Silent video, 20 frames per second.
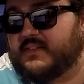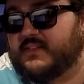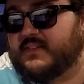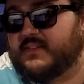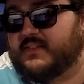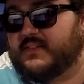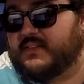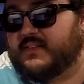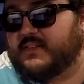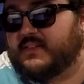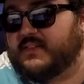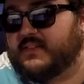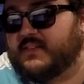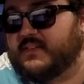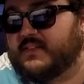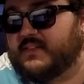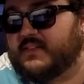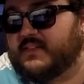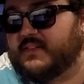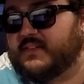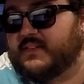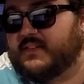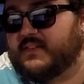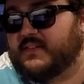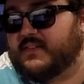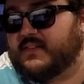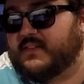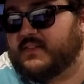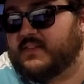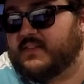
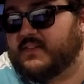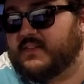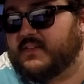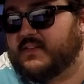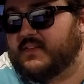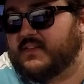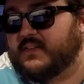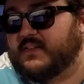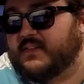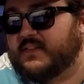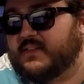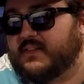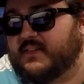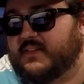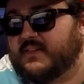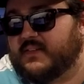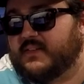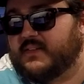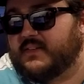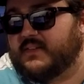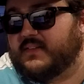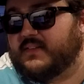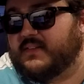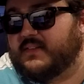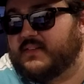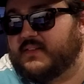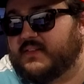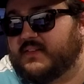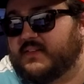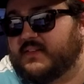
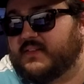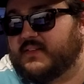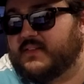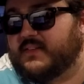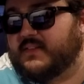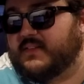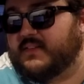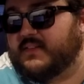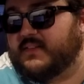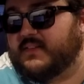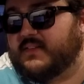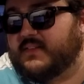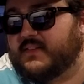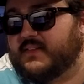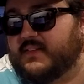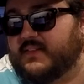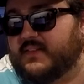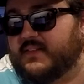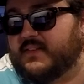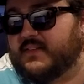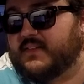This person isn't speaking.